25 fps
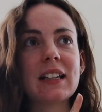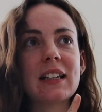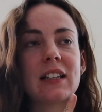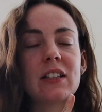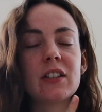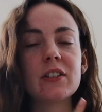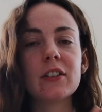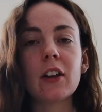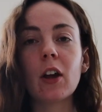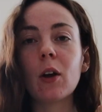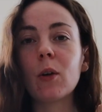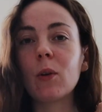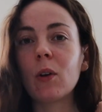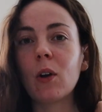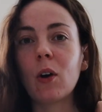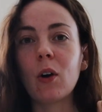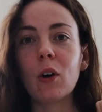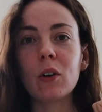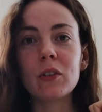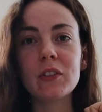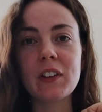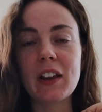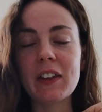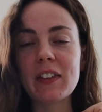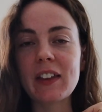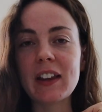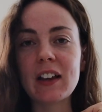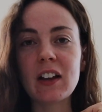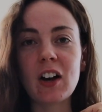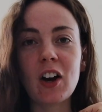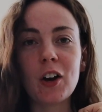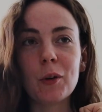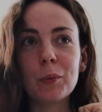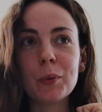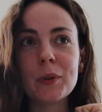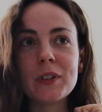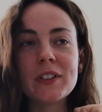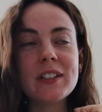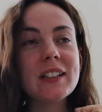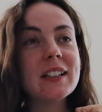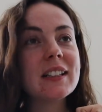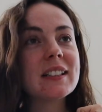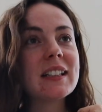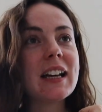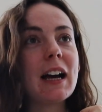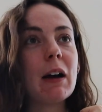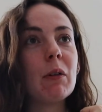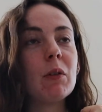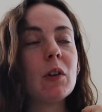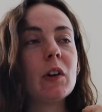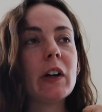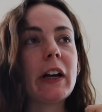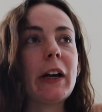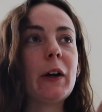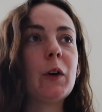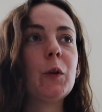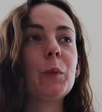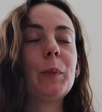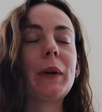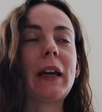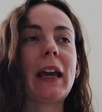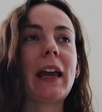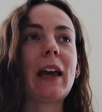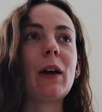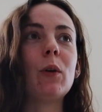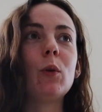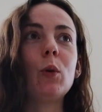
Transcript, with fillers: is so long that they can't predict how long it'll be,